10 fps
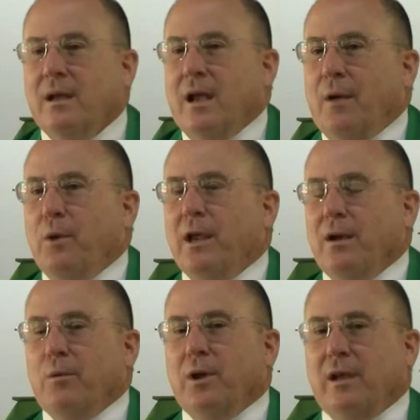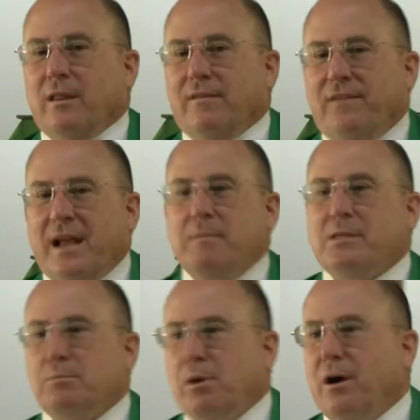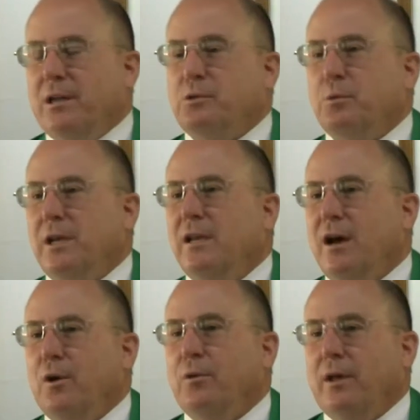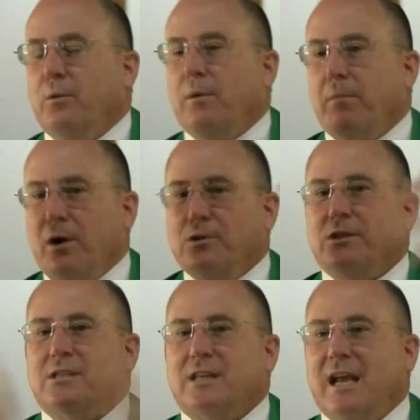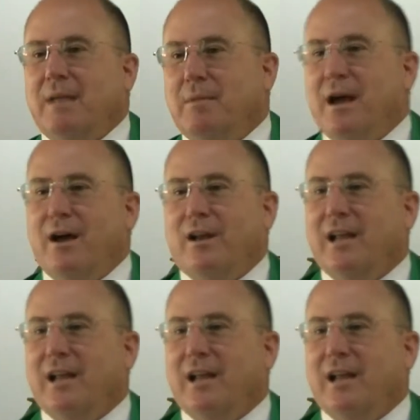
And the famous part is we know that when Moses came down,